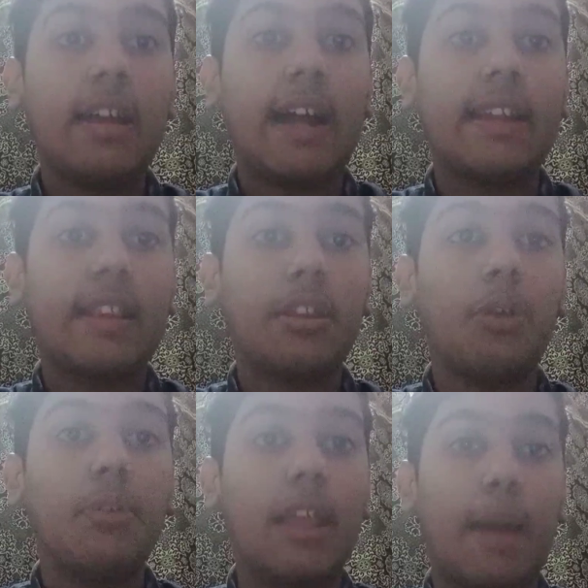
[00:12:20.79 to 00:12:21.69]
and it is
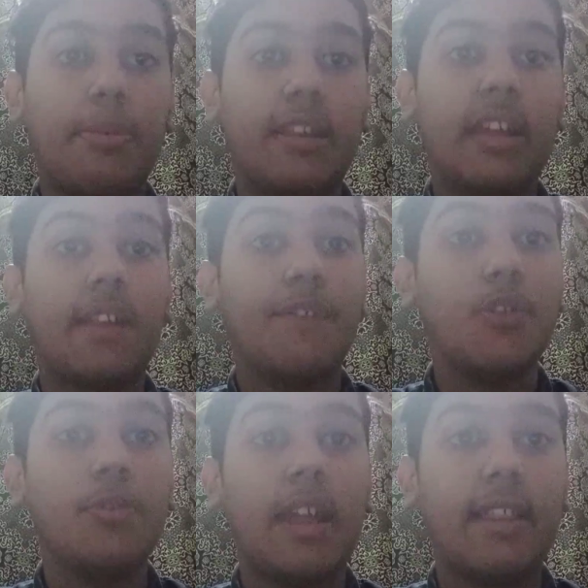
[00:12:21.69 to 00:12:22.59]
only happening in a
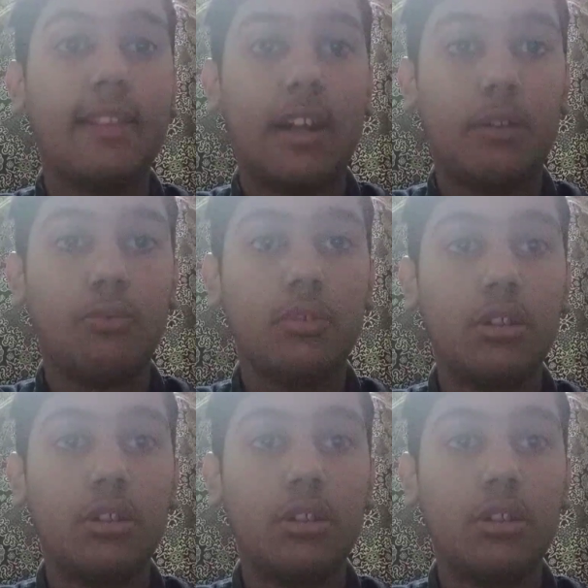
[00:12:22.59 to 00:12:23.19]
few days now.